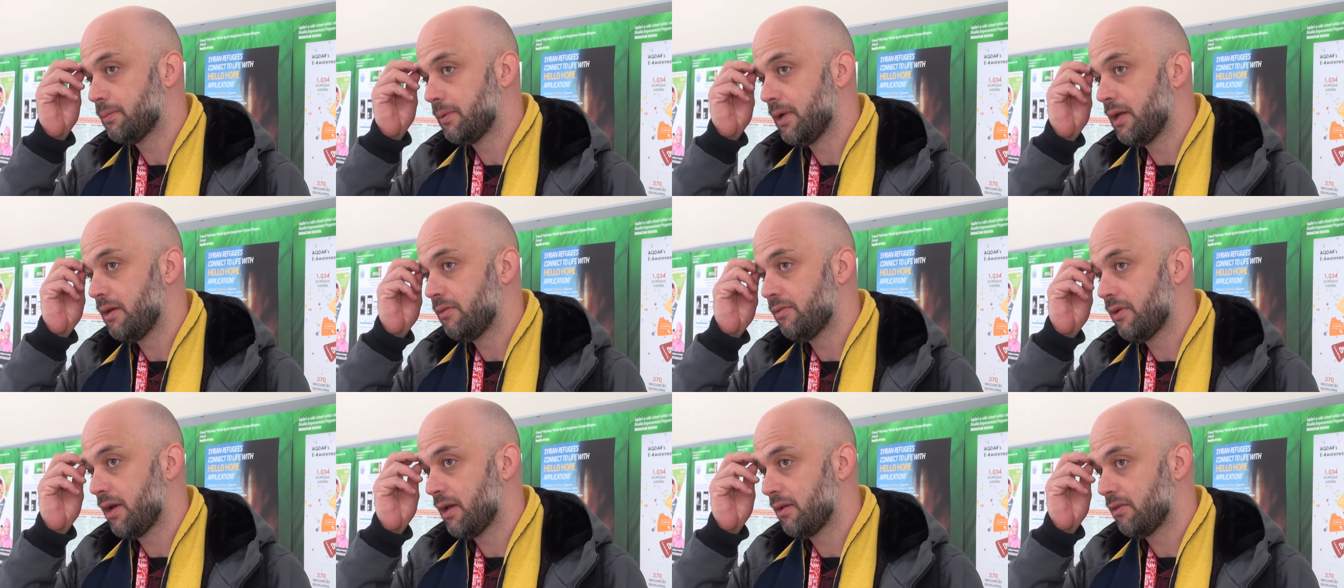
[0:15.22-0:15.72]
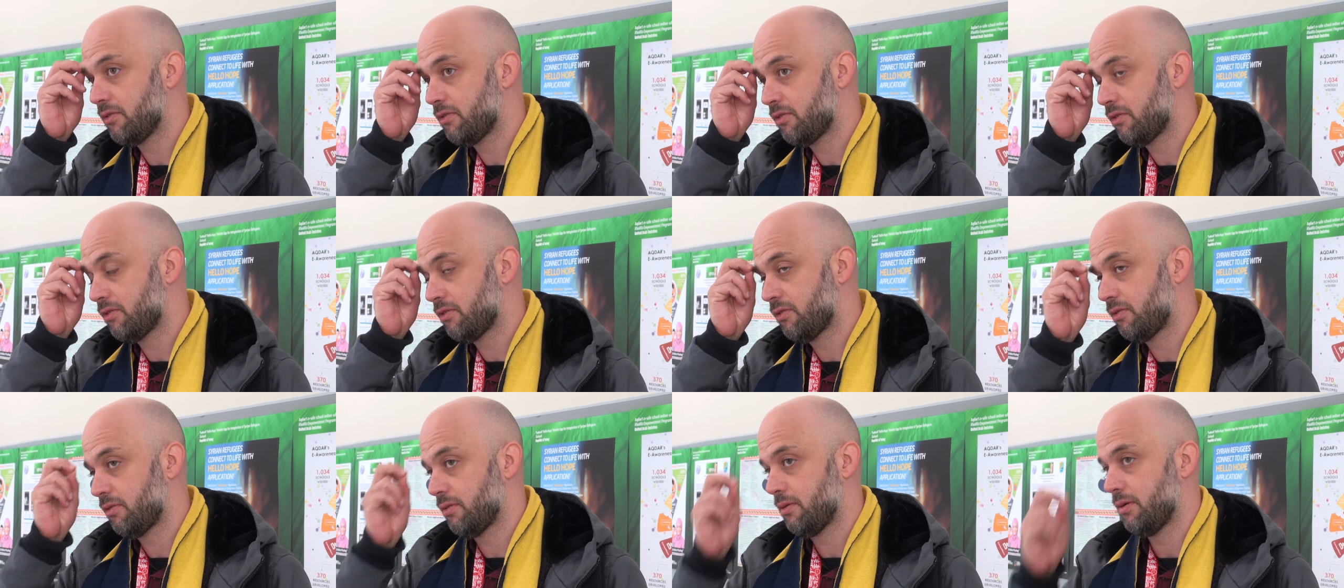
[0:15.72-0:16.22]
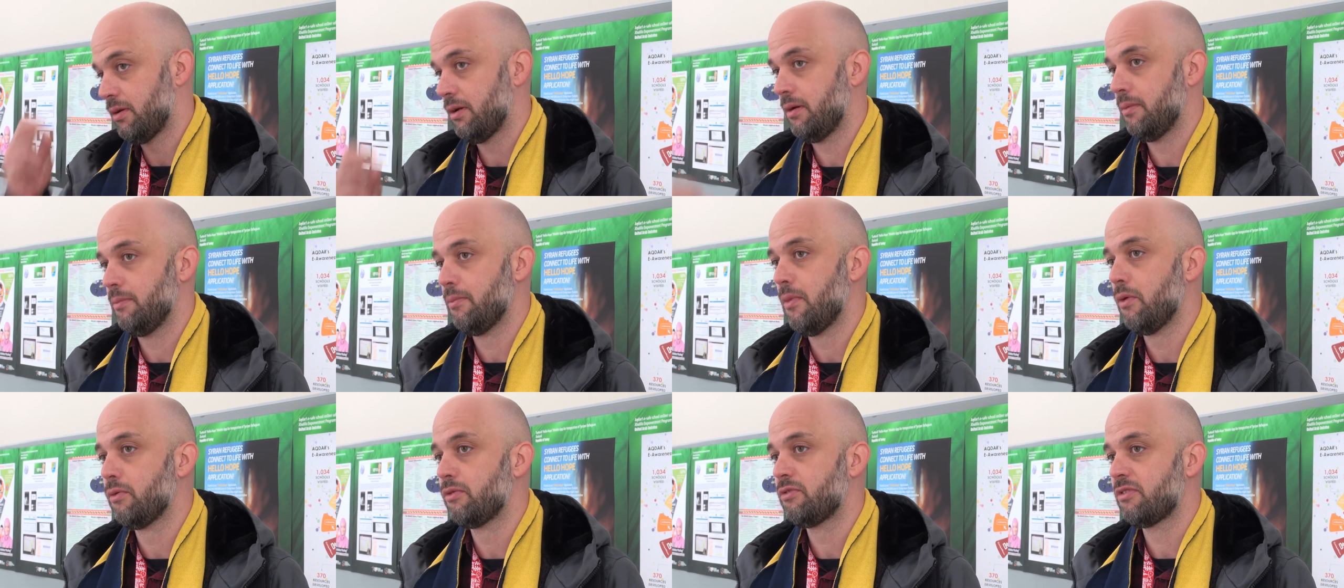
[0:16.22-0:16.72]
events,
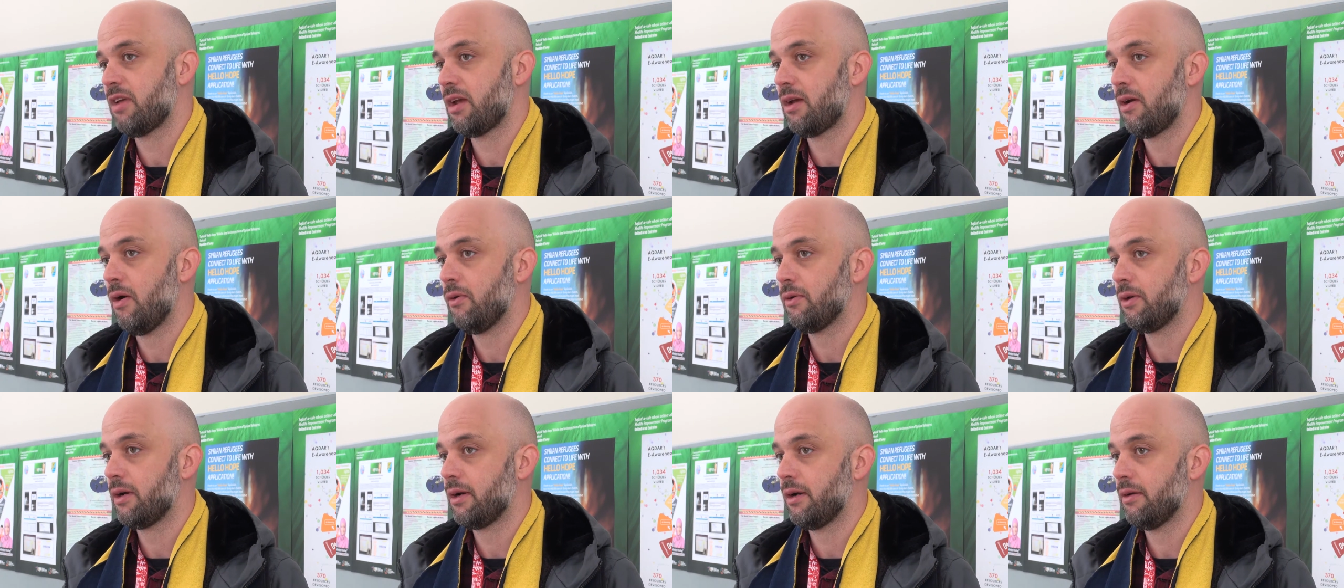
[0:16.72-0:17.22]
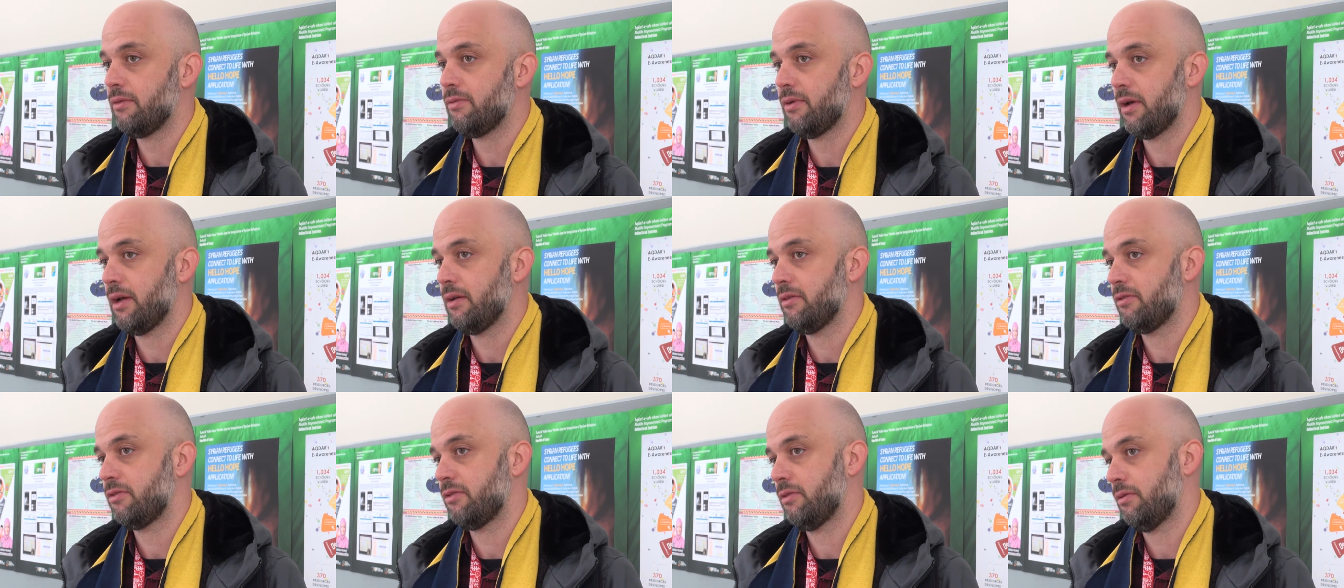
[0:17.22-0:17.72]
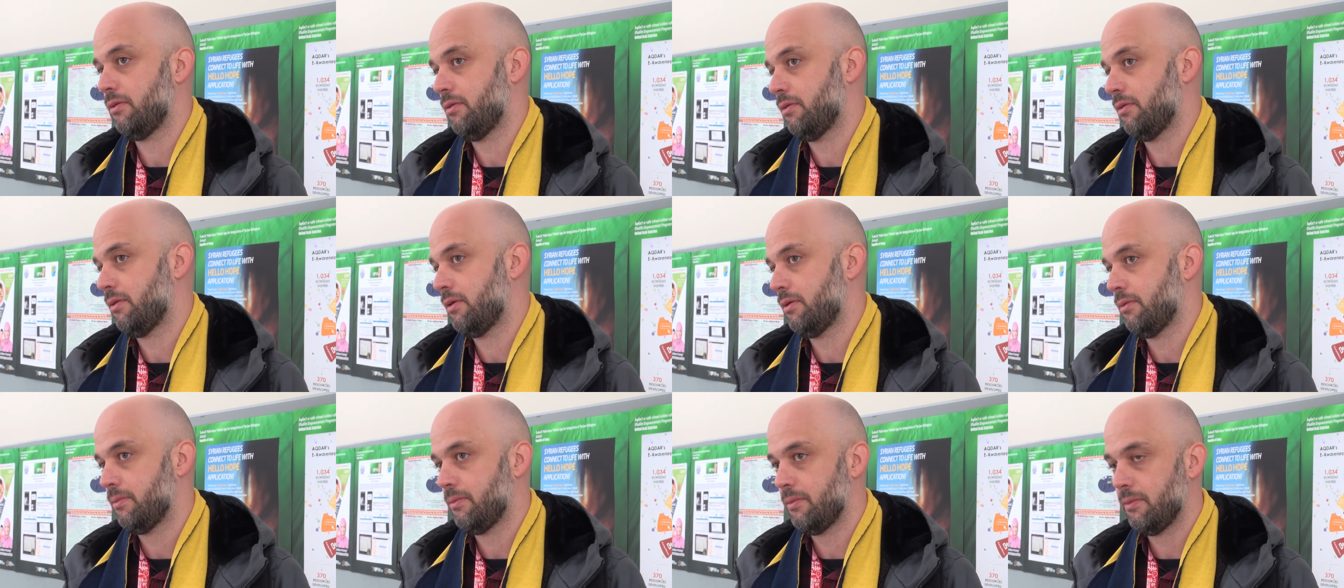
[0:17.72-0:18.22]
multi-stakeholder events
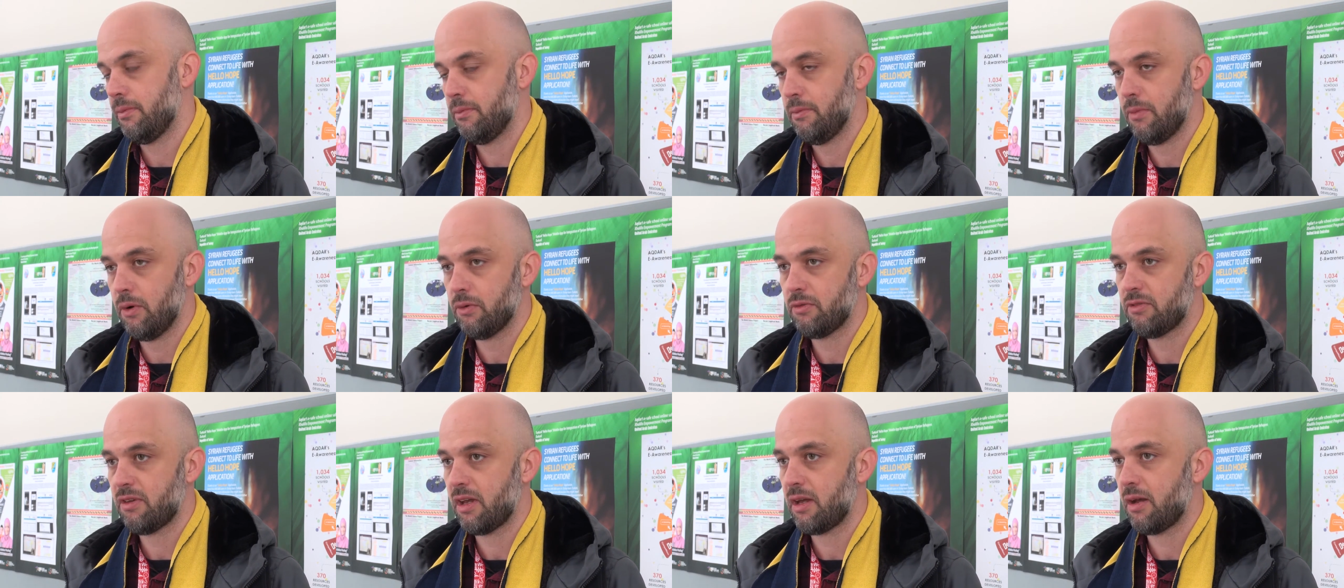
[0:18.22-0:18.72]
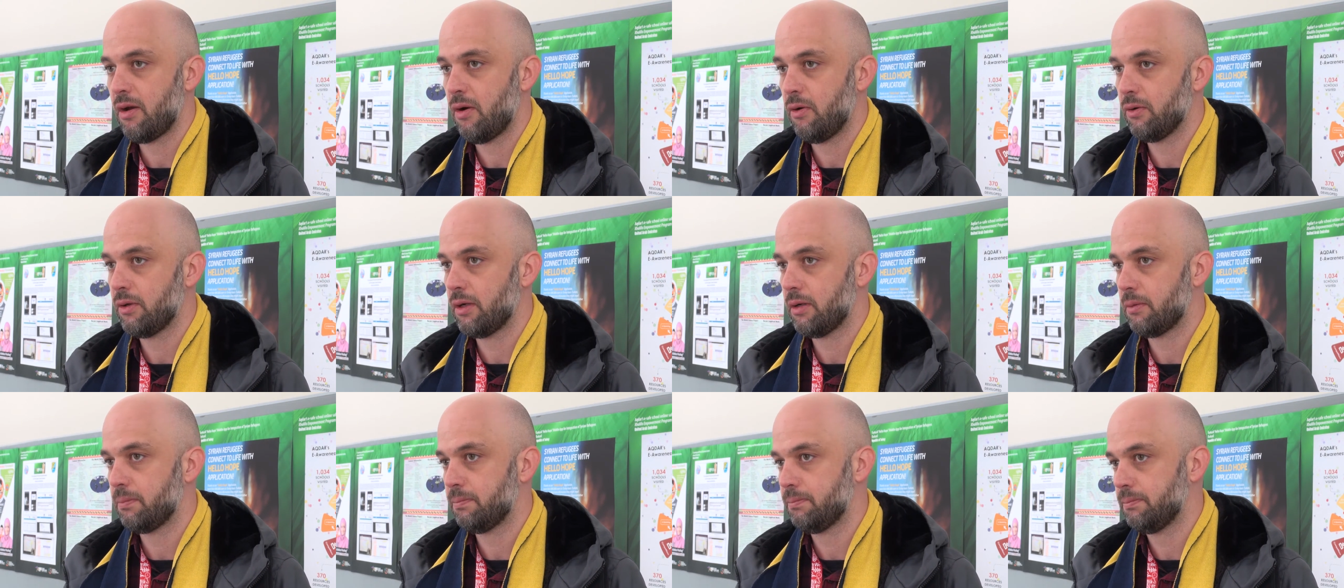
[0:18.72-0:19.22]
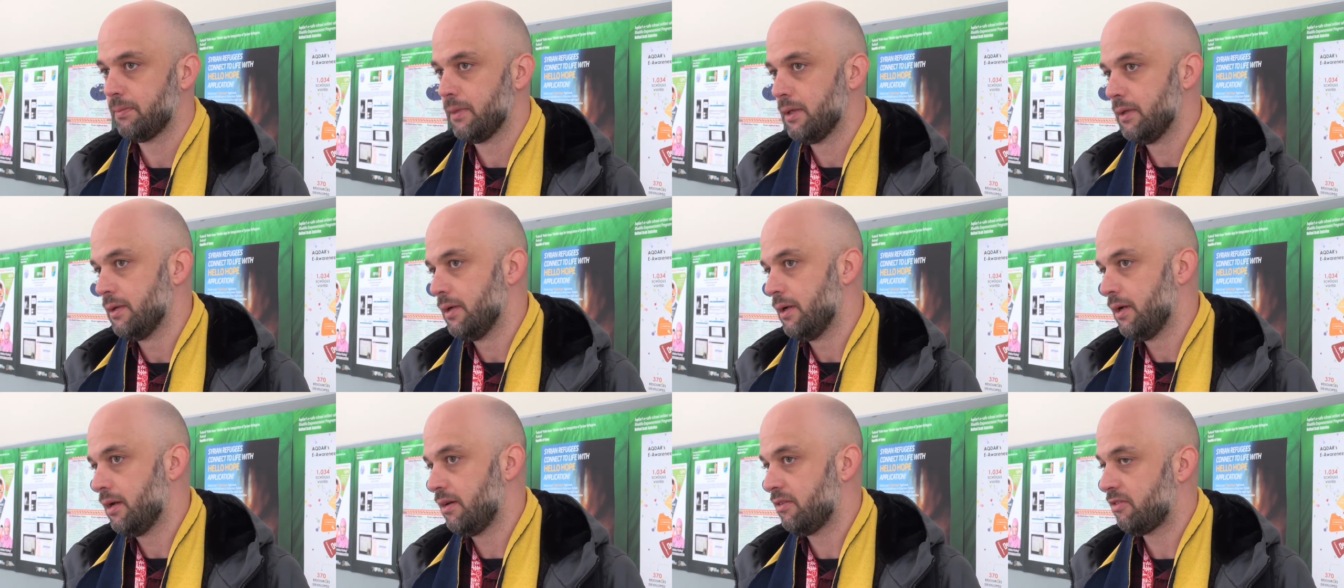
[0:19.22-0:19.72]
or multi-stakeholder
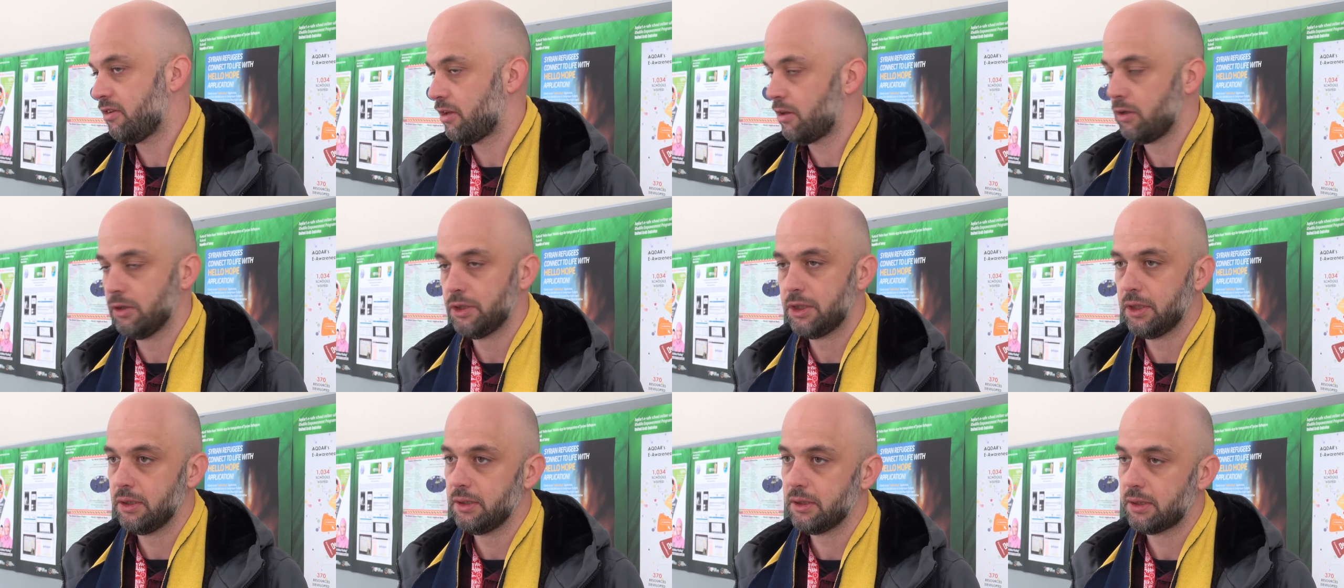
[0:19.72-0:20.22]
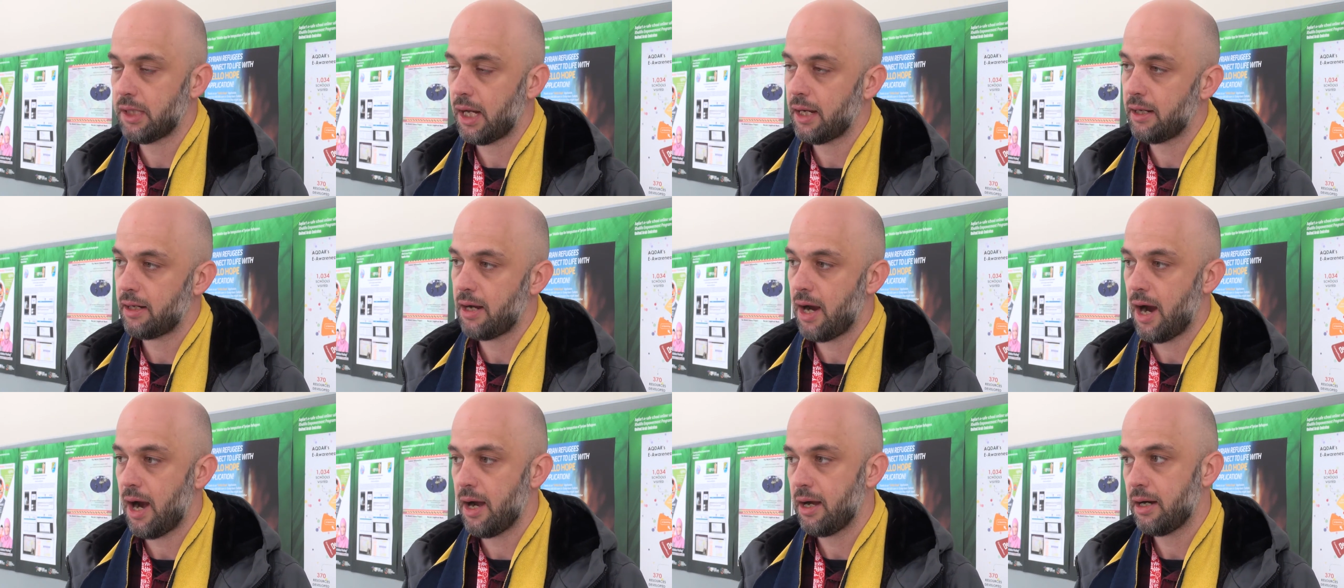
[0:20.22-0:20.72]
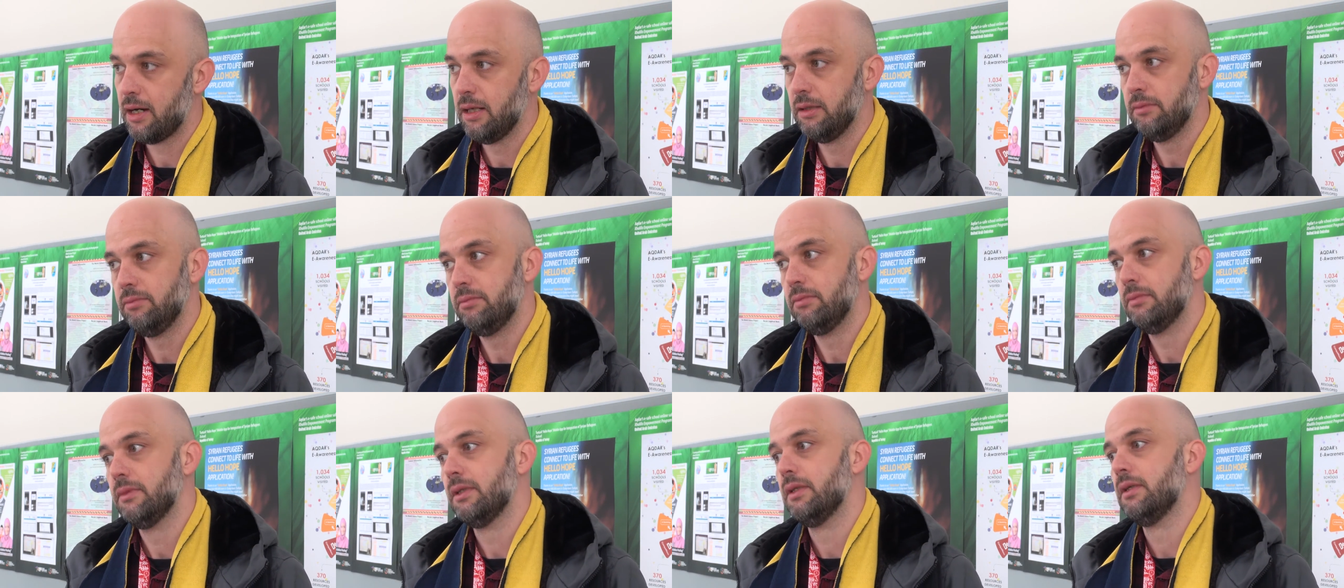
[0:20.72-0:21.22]
institutions like
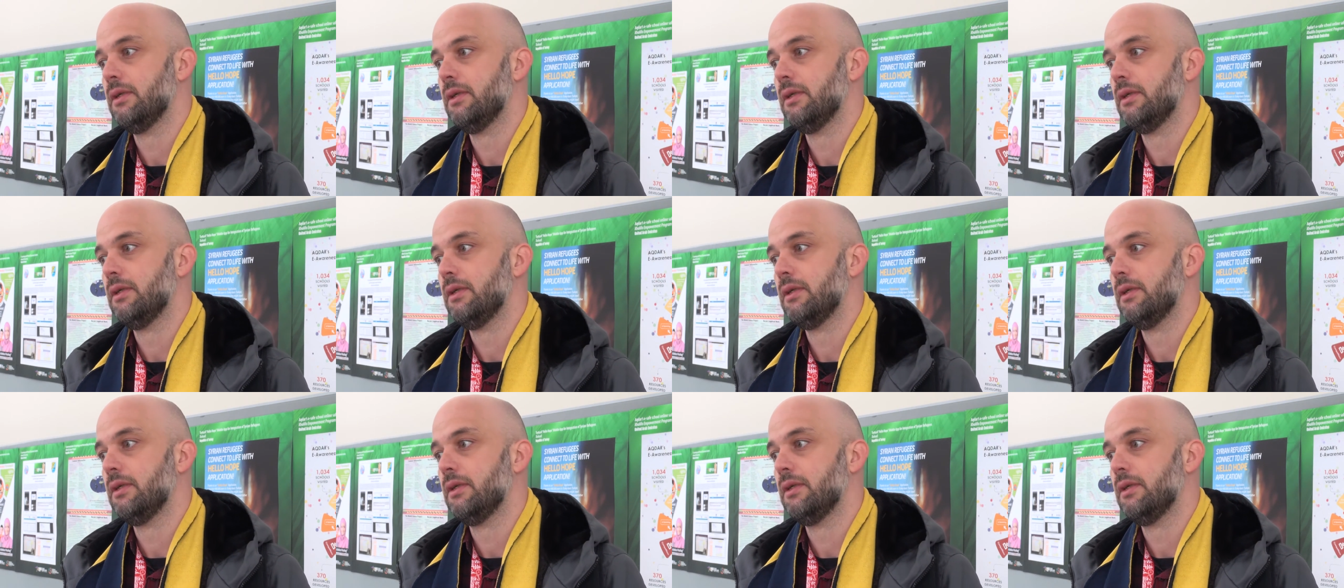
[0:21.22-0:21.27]
ICON